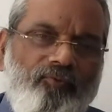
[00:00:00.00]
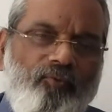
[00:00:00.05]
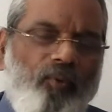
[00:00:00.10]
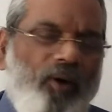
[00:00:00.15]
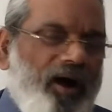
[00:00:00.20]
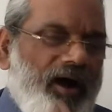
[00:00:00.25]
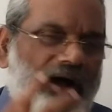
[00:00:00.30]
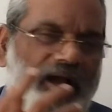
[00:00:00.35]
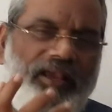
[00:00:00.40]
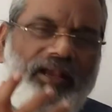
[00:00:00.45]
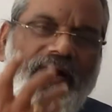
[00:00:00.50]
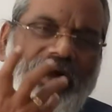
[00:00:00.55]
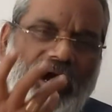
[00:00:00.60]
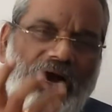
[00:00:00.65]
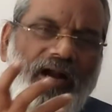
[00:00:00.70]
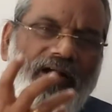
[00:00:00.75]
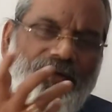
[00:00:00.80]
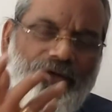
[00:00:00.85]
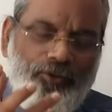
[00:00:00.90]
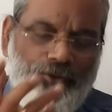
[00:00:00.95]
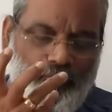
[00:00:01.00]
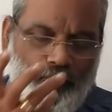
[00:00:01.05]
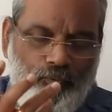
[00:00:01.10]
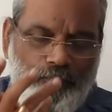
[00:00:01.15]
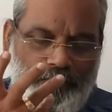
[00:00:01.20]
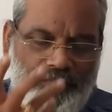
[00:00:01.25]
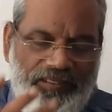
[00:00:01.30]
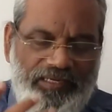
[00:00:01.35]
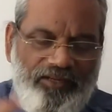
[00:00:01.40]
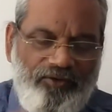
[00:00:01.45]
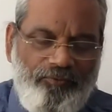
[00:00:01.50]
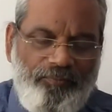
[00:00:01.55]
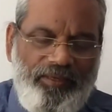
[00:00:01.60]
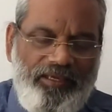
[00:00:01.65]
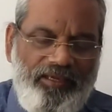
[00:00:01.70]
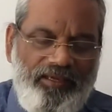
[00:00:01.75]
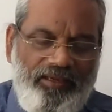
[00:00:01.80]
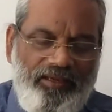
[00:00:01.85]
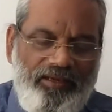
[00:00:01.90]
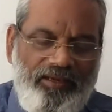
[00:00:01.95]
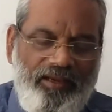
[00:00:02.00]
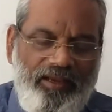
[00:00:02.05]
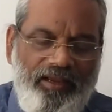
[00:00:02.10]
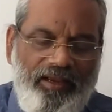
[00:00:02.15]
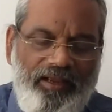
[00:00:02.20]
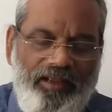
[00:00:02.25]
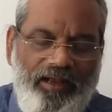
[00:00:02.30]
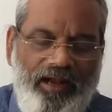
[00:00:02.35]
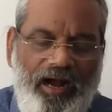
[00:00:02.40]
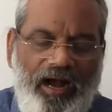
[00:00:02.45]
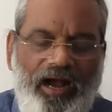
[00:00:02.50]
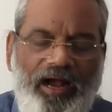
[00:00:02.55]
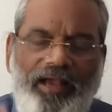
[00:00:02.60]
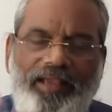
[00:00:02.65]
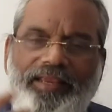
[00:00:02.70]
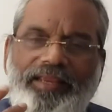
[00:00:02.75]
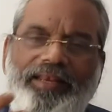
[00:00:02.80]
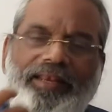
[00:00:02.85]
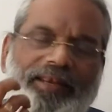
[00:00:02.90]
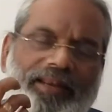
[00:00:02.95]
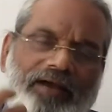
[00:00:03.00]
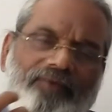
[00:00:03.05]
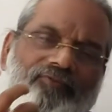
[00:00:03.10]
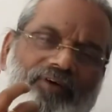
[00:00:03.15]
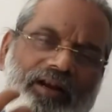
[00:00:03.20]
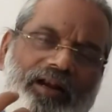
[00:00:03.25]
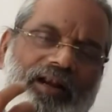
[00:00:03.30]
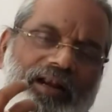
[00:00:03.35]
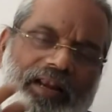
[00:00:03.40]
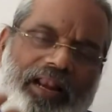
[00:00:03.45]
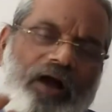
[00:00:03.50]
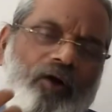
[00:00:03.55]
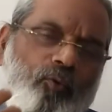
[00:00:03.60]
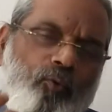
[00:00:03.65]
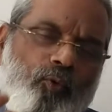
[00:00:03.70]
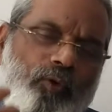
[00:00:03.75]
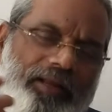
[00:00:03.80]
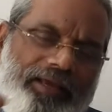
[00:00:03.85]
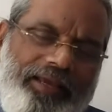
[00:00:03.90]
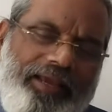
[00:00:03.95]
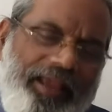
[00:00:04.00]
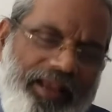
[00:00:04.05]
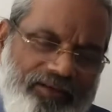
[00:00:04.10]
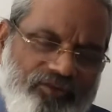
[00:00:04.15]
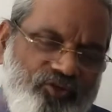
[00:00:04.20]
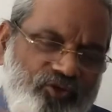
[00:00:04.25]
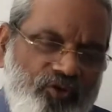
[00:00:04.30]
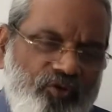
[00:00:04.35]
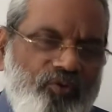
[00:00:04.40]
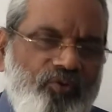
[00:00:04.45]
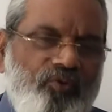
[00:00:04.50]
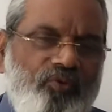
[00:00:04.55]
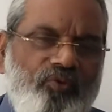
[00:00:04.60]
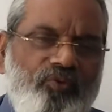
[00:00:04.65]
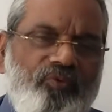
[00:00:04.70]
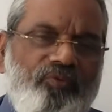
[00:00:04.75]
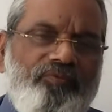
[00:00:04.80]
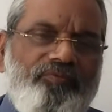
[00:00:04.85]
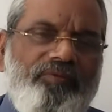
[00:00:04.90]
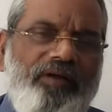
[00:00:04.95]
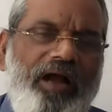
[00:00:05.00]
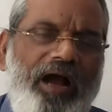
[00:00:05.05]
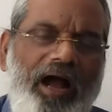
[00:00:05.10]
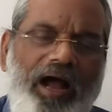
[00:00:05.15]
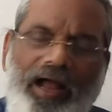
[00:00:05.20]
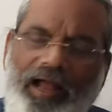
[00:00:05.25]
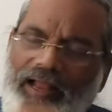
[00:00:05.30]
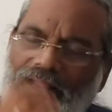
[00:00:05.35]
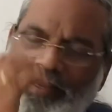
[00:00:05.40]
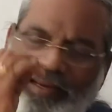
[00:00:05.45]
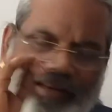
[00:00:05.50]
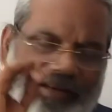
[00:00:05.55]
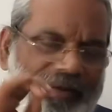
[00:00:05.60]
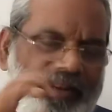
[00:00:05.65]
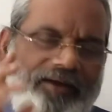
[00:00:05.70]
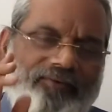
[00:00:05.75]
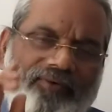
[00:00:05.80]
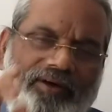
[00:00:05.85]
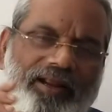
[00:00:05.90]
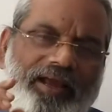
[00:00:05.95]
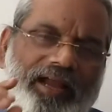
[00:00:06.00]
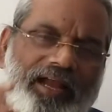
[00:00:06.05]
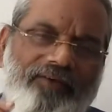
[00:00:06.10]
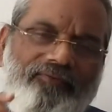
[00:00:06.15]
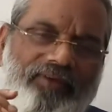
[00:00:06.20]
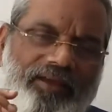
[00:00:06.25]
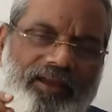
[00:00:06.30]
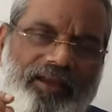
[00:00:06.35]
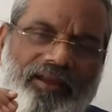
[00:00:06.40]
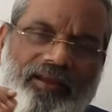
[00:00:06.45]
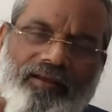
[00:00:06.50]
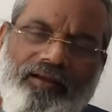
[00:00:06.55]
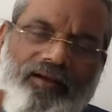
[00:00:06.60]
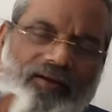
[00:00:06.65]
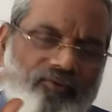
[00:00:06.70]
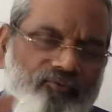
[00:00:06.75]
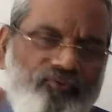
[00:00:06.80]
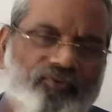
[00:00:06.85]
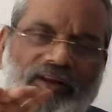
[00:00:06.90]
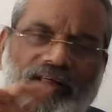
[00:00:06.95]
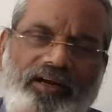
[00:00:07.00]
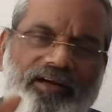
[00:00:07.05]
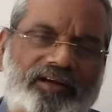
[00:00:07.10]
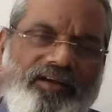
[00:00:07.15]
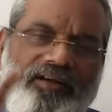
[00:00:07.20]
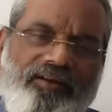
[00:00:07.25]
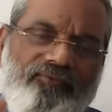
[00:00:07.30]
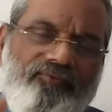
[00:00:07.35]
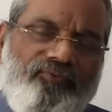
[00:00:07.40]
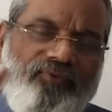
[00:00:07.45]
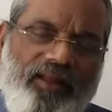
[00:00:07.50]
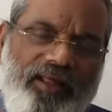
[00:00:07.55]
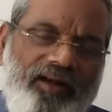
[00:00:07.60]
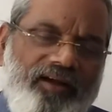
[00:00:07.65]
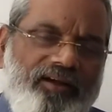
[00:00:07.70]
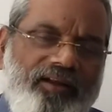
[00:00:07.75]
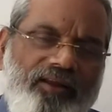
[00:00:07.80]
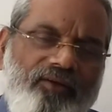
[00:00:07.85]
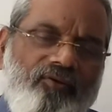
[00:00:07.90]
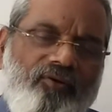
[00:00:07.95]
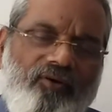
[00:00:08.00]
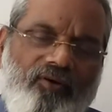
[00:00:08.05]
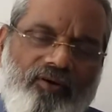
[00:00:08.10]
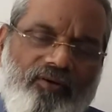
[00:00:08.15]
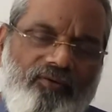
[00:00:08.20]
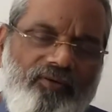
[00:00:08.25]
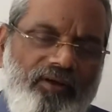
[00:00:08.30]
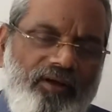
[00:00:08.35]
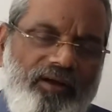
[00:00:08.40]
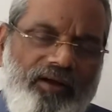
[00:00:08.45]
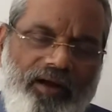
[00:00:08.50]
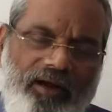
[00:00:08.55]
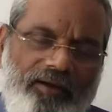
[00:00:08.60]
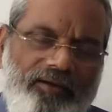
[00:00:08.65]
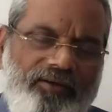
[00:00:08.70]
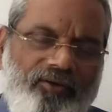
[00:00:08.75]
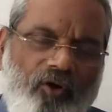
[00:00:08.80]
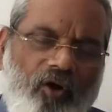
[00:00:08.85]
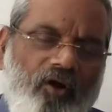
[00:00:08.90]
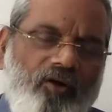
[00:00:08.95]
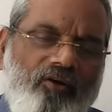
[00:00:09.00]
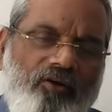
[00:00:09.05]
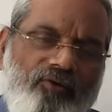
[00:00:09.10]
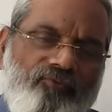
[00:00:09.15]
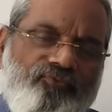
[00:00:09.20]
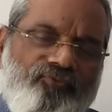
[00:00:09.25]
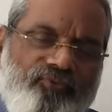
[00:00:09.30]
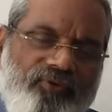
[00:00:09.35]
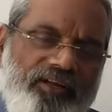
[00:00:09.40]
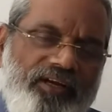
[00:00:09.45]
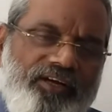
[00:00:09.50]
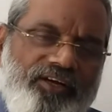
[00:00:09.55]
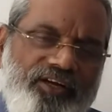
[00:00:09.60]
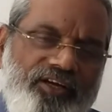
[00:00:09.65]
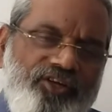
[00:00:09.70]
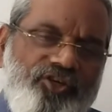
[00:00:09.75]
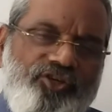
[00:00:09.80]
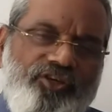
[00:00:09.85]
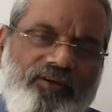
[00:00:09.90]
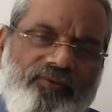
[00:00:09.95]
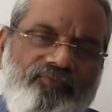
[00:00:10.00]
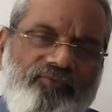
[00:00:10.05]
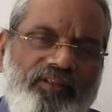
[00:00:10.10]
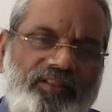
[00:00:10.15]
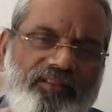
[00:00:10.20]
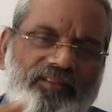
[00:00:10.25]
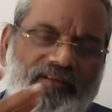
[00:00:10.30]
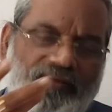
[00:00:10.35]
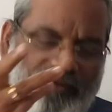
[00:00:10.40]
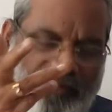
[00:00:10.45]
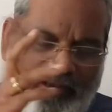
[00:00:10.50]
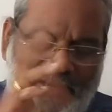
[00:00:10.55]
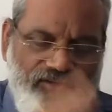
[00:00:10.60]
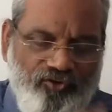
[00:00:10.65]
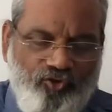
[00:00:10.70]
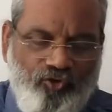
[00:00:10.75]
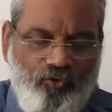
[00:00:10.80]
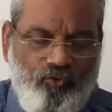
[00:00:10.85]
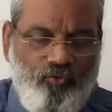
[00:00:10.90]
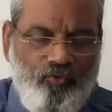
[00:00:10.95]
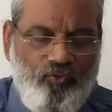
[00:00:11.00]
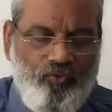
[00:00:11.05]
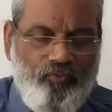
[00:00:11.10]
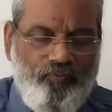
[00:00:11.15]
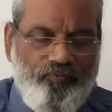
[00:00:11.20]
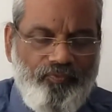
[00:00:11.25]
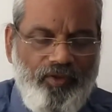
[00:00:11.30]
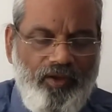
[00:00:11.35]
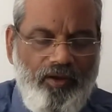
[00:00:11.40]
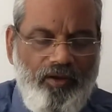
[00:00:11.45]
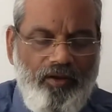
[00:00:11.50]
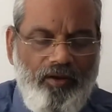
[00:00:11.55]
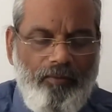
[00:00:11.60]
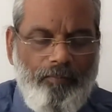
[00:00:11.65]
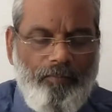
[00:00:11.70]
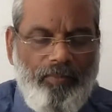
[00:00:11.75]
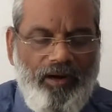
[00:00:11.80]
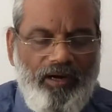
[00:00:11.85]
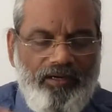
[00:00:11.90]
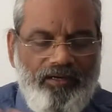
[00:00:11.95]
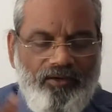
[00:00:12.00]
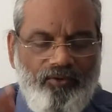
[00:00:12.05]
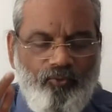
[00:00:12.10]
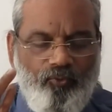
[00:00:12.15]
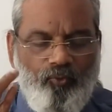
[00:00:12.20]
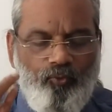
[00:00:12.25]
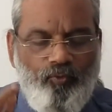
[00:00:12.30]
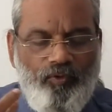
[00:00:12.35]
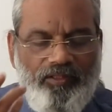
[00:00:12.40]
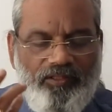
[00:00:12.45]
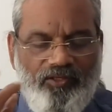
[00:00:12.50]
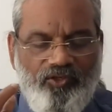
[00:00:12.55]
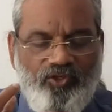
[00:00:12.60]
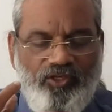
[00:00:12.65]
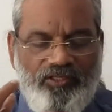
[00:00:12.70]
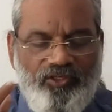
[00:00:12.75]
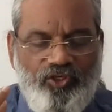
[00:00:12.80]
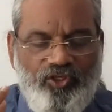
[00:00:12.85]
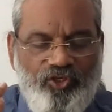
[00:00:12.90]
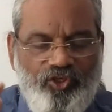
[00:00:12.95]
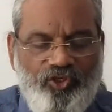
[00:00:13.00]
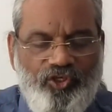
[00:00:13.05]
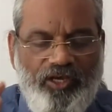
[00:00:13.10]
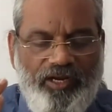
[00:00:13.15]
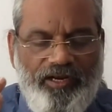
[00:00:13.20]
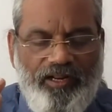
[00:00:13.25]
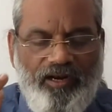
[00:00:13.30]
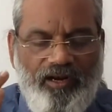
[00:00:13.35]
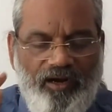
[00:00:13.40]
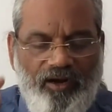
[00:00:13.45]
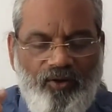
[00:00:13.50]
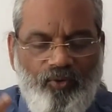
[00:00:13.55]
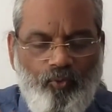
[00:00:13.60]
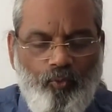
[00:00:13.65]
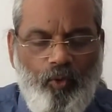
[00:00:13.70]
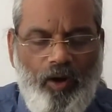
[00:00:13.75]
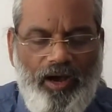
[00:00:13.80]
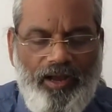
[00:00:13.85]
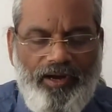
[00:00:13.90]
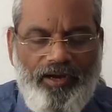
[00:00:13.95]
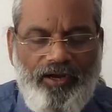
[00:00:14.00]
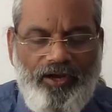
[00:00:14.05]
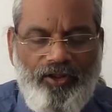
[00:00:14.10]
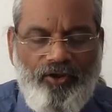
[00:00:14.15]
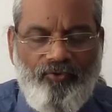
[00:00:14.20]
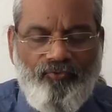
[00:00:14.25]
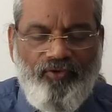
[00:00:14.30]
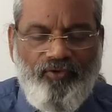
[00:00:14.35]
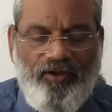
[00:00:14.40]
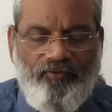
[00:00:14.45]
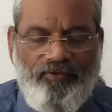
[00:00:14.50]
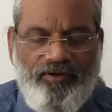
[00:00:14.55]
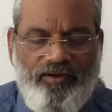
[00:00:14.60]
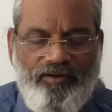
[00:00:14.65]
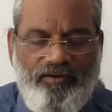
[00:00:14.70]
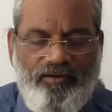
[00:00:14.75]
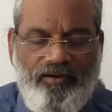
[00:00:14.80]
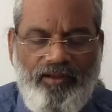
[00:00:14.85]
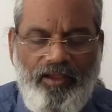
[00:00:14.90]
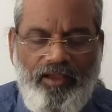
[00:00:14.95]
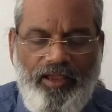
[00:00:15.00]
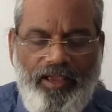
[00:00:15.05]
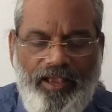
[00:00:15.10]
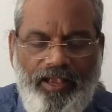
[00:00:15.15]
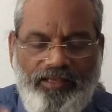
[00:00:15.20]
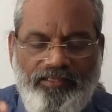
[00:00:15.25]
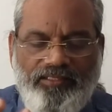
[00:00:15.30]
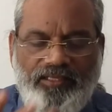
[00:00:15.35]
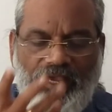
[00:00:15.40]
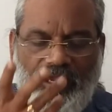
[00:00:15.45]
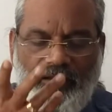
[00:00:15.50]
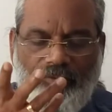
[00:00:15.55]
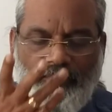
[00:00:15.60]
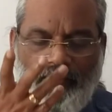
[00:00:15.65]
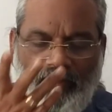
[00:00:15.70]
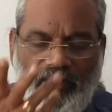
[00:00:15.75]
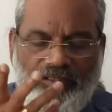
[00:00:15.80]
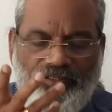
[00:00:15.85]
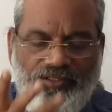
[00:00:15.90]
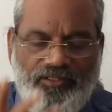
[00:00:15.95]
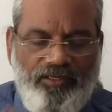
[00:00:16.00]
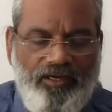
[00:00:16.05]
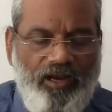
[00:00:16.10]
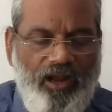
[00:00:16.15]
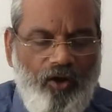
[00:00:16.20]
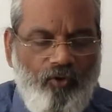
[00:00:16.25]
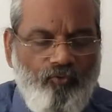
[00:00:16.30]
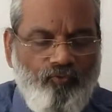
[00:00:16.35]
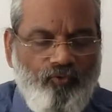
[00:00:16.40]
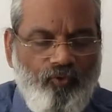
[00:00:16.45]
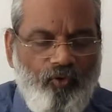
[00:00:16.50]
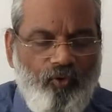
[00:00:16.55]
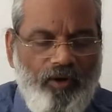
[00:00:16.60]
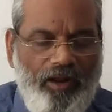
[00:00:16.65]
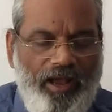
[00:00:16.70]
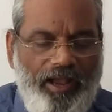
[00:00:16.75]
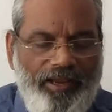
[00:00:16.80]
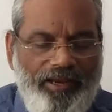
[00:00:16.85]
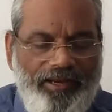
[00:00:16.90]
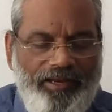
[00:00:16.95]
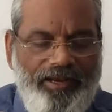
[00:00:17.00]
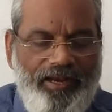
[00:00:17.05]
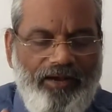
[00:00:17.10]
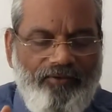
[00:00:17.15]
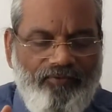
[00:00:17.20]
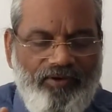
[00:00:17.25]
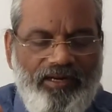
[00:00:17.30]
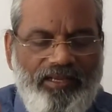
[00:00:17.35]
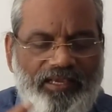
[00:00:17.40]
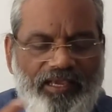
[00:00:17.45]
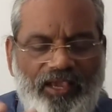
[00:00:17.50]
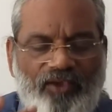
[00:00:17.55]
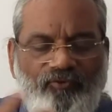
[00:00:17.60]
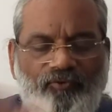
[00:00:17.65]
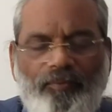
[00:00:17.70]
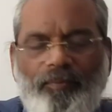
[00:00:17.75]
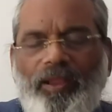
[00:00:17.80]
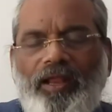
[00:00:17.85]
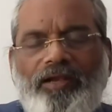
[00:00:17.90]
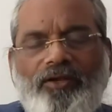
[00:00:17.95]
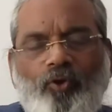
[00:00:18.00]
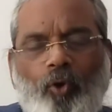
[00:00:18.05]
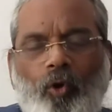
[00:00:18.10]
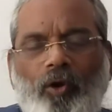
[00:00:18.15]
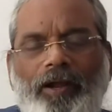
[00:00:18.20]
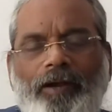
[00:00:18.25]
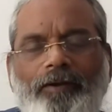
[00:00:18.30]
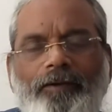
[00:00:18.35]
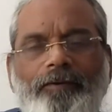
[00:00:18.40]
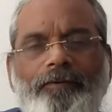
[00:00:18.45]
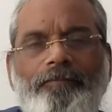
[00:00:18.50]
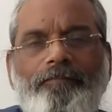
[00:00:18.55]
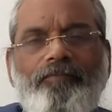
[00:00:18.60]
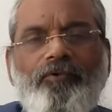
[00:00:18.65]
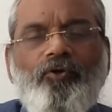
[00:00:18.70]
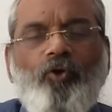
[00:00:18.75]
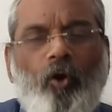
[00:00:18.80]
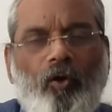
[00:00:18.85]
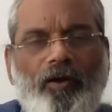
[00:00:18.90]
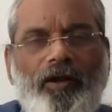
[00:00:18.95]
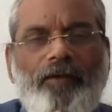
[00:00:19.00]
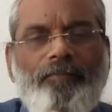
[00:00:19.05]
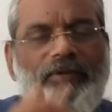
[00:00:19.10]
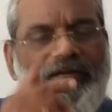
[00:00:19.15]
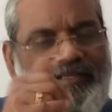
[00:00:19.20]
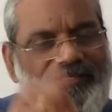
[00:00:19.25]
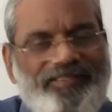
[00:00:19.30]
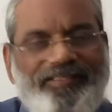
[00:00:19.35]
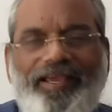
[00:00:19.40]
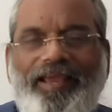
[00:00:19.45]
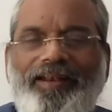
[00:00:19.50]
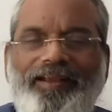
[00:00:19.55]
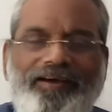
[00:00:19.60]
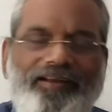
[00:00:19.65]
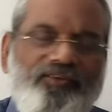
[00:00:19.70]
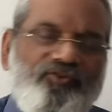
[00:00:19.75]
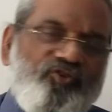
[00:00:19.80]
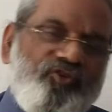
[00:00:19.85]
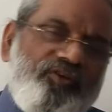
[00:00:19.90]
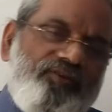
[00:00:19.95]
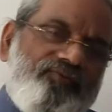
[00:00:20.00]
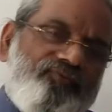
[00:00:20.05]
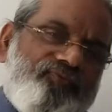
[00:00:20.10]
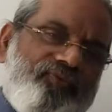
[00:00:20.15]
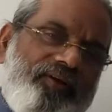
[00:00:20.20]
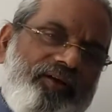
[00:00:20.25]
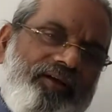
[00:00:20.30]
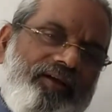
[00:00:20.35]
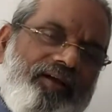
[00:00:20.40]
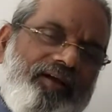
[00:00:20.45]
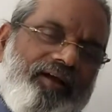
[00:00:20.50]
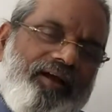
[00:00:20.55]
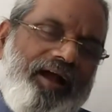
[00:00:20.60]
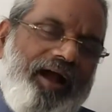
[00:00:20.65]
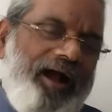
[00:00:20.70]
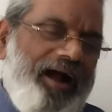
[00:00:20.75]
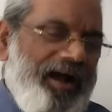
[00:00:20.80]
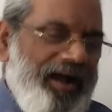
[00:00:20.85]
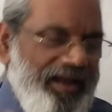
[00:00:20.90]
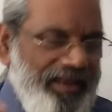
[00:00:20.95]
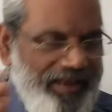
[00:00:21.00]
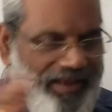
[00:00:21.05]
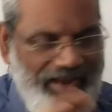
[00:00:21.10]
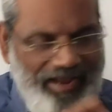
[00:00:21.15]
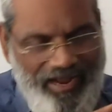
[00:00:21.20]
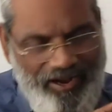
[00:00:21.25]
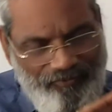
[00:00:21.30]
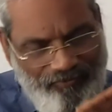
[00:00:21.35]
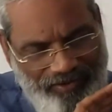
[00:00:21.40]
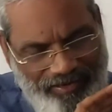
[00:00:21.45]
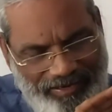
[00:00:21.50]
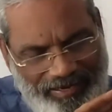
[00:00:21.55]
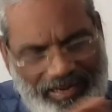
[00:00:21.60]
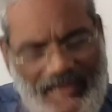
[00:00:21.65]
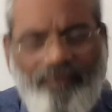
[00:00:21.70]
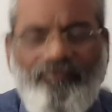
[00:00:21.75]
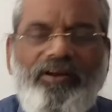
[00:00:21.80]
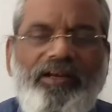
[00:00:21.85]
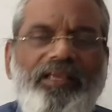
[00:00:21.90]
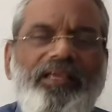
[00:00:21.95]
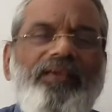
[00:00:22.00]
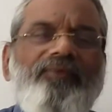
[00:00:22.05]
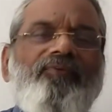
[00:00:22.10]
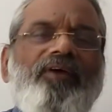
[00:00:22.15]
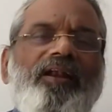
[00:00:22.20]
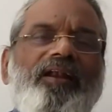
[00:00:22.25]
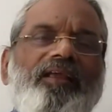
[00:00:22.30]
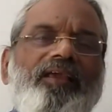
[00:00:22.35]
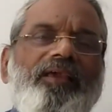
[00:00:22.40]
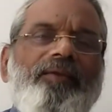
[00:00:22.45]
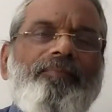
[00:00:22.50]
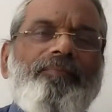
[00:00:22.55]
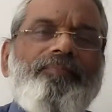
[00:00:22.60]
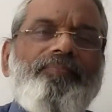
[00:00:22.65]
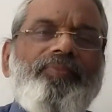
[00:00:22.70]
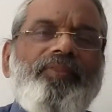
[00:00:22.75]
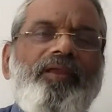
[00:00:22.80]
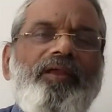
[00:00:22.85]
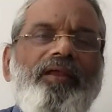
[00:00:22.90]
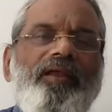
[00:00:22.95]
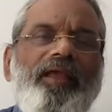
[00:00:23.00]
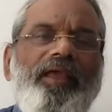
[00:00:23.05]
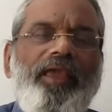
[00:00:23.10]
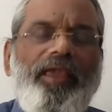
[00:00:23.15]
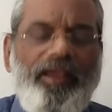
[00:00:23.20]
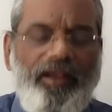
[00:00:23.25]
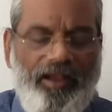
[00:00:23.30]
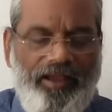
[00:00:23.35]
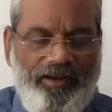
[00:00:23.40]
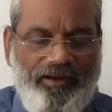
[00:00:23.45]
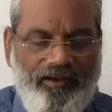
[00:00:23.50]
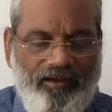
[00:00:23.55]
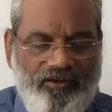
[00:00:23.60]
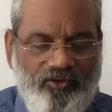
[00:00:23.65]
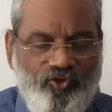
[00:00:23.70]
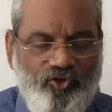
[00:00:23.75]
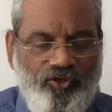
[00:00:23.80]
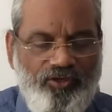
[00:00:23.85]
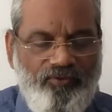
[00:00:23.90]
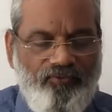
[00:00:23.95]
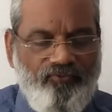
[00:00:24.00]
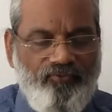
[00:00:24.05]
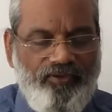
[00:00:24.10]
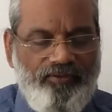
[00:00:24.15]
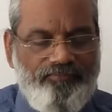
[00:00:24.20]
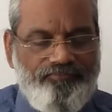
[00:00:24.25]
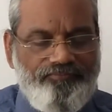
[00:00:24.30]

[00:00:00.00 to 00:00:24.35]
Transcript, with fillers: Why can't you believe me? I never loved Cassio. I never have a flirt, flirting or a talk of flirtation with uh, Cassio. But with such general warranty heaven, as I must love, for I never gave him a token, token means handkerchief. I have never given him a handkerchief.